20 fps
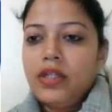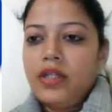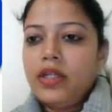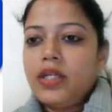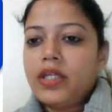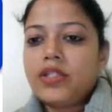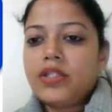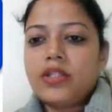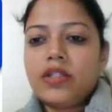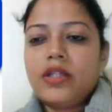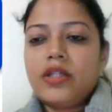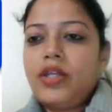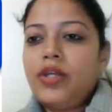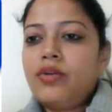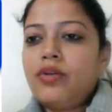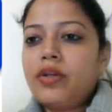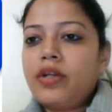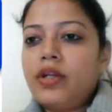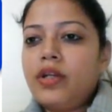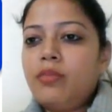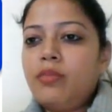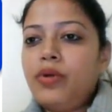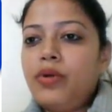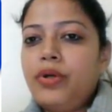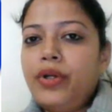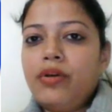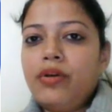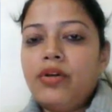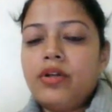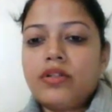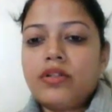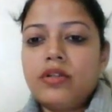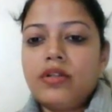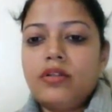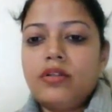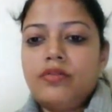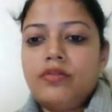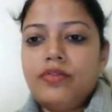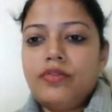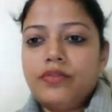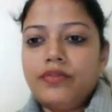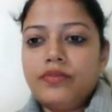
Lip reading: Yes, sir, you can unmute yourself.